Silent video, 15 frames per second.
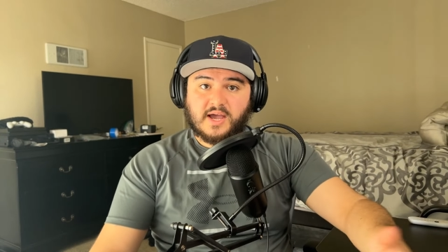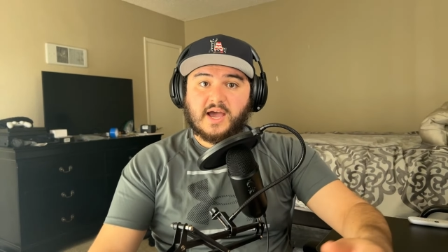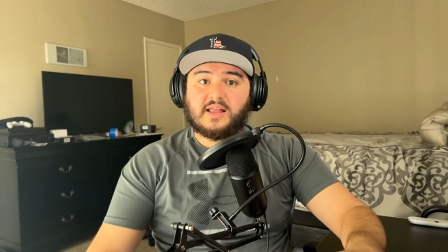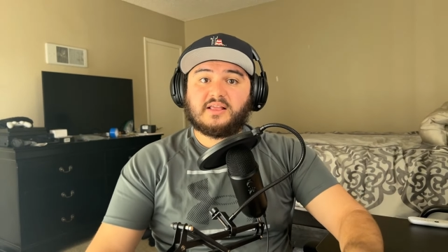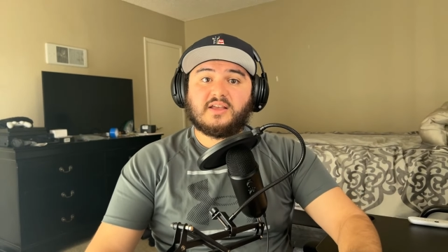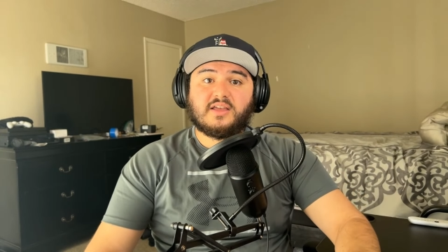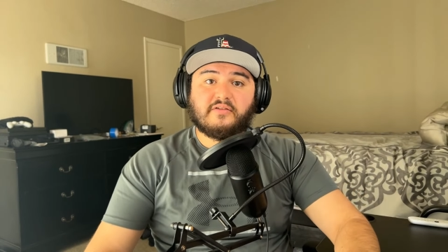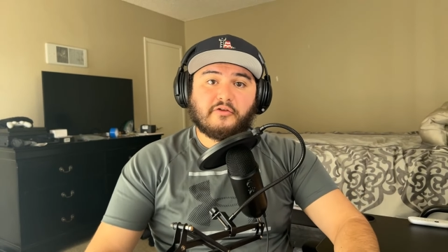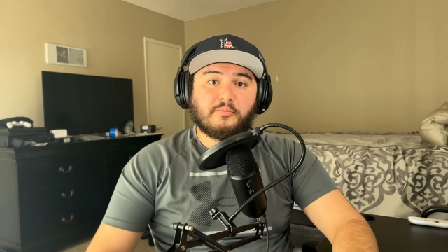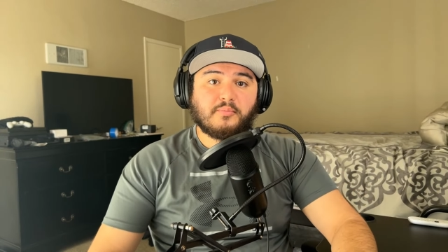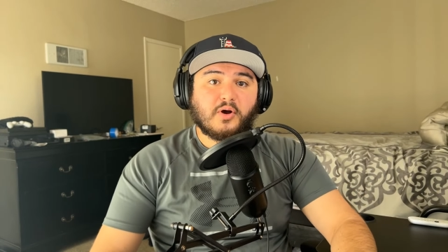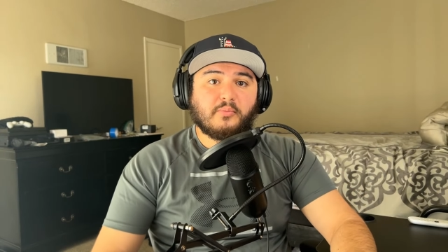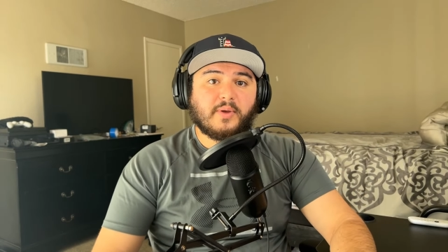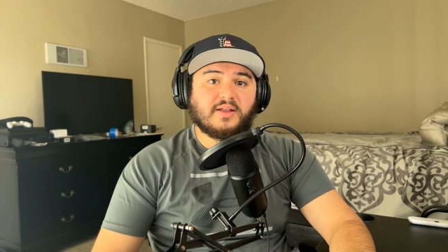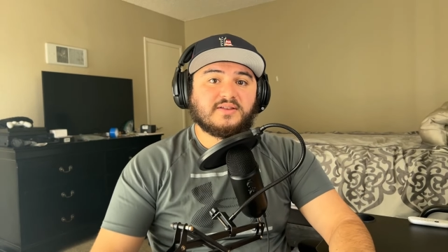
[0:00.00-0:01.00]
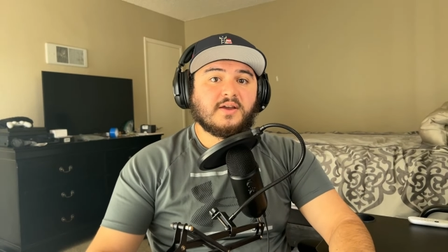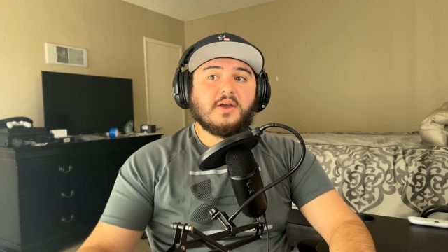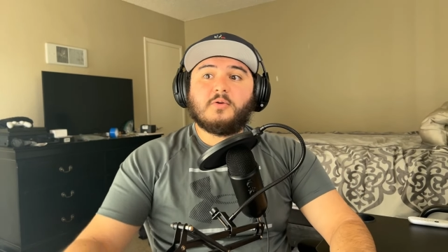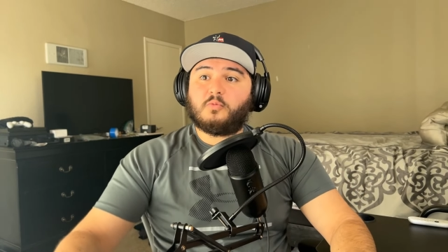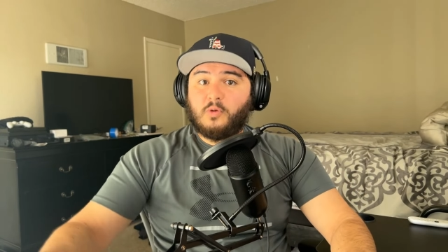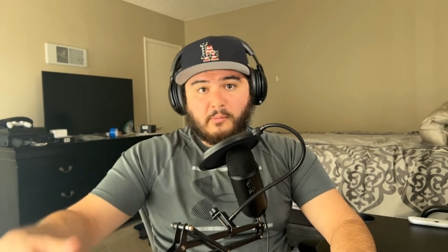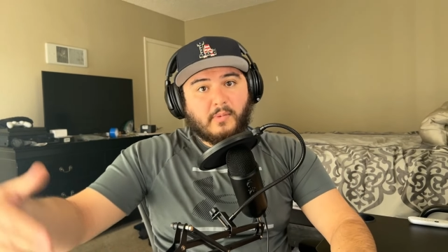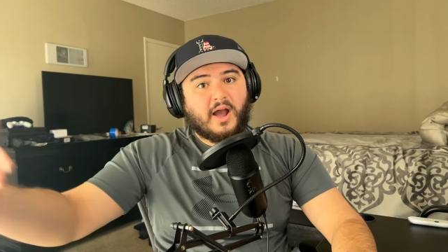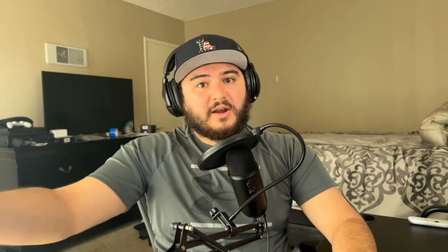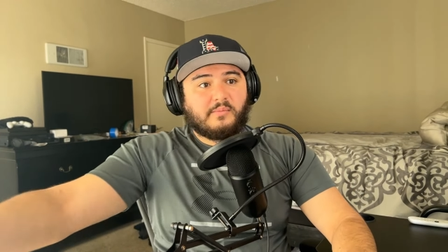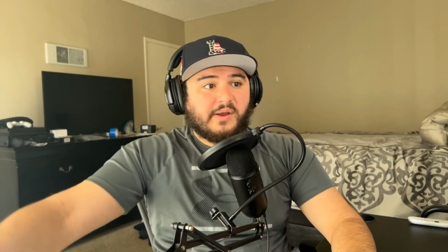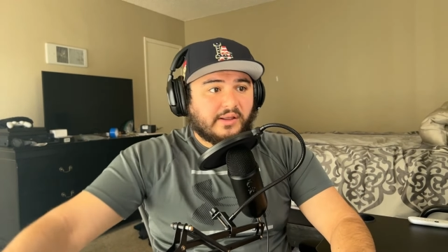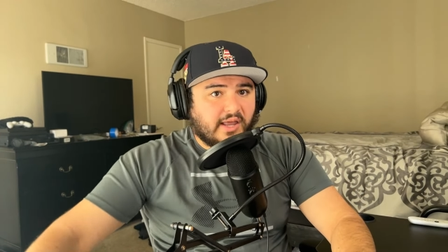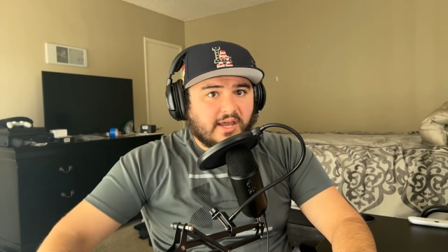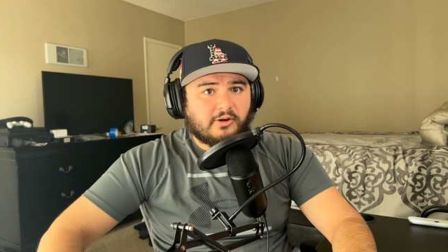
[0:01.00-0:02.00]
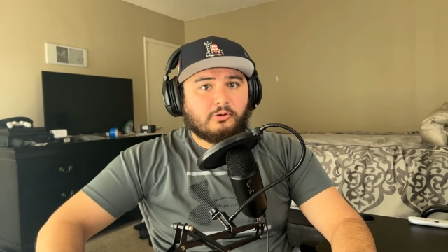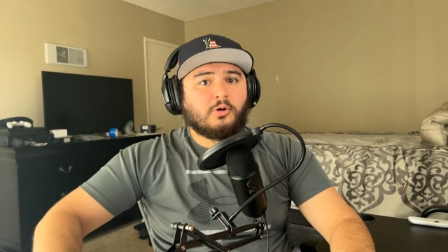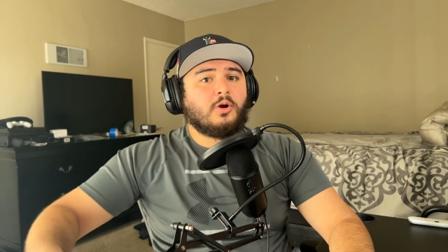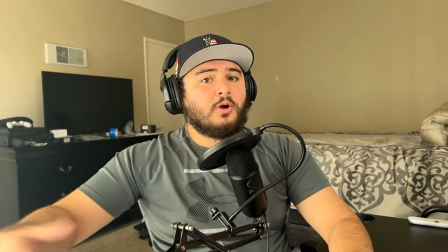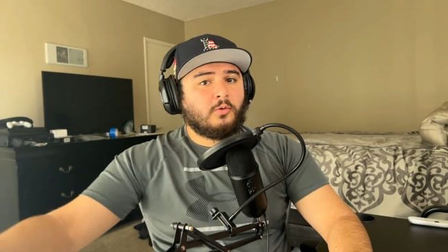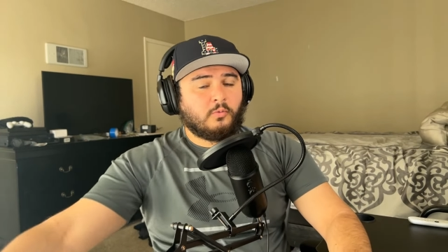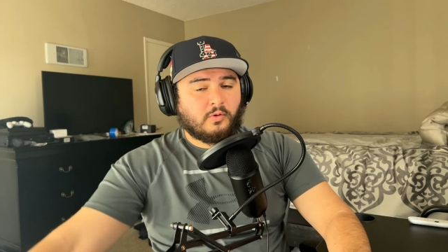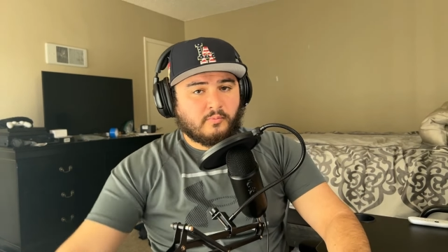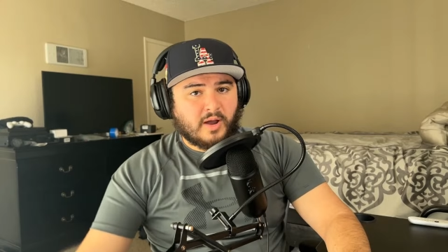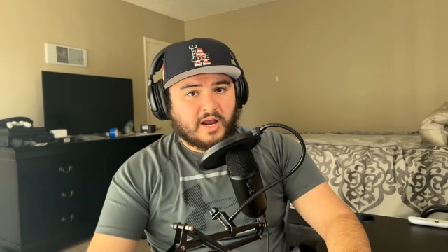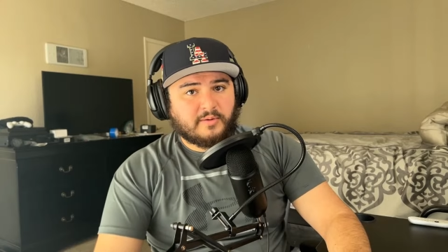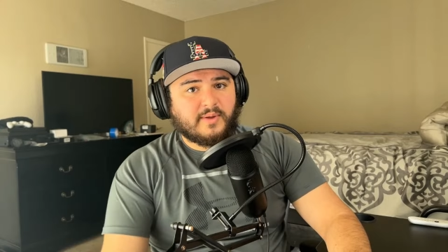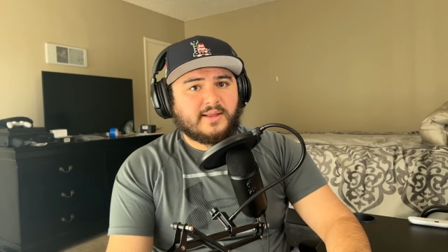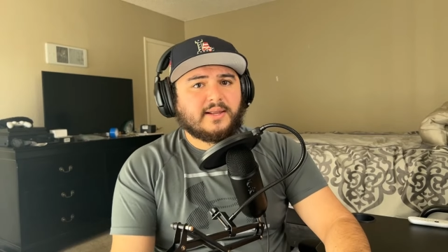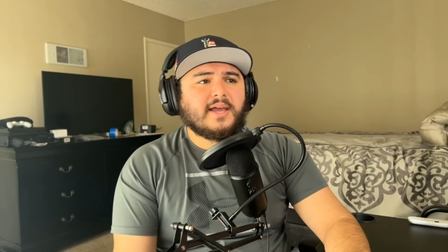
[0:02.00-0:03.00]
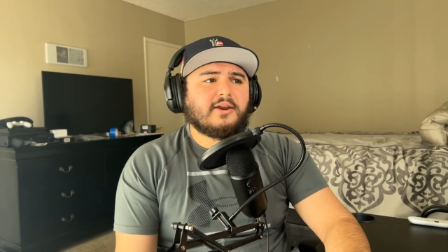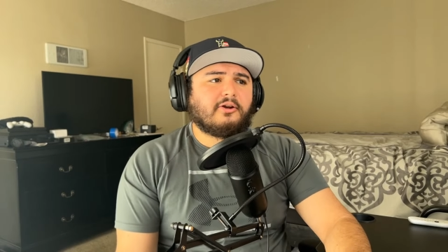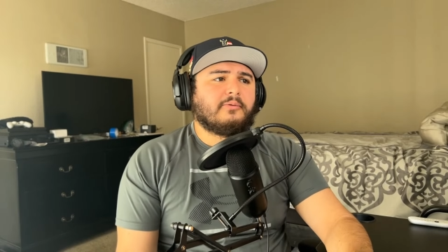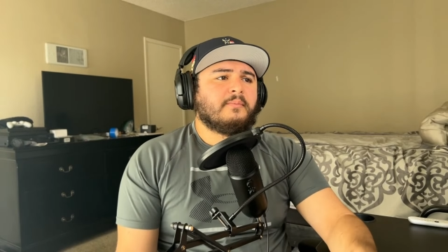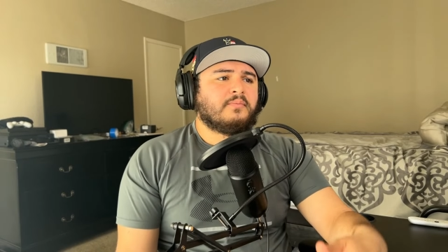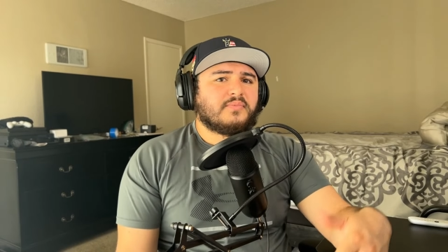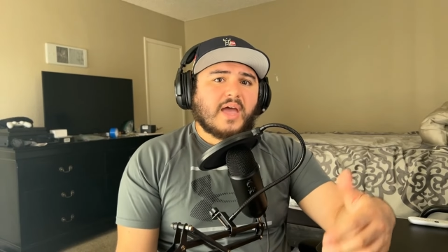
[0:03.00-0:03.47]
at the given moment. Remind me later, remind me later.